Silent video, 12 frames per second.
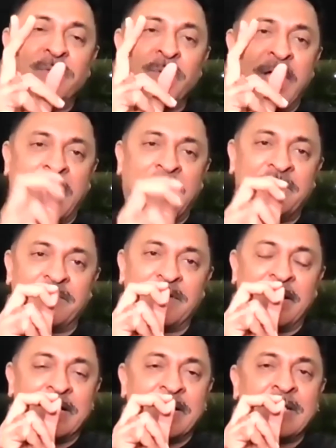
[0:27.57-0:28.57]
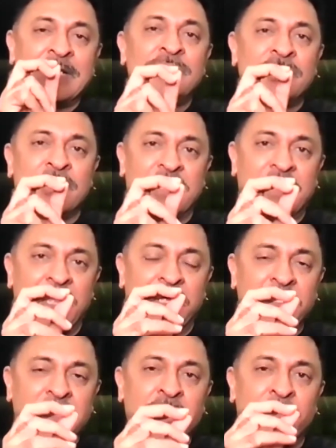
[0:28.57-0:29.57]
you have an injury,
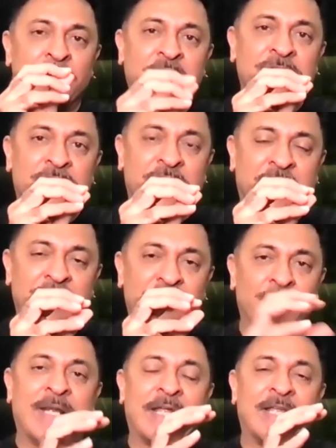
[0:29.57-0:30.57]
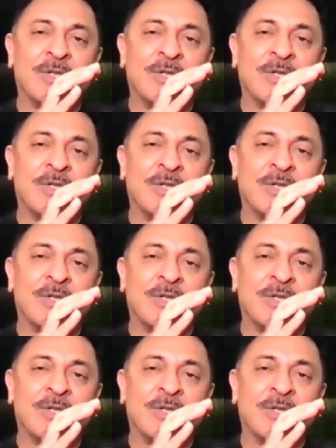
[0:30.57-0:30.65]
acute injury and swelling,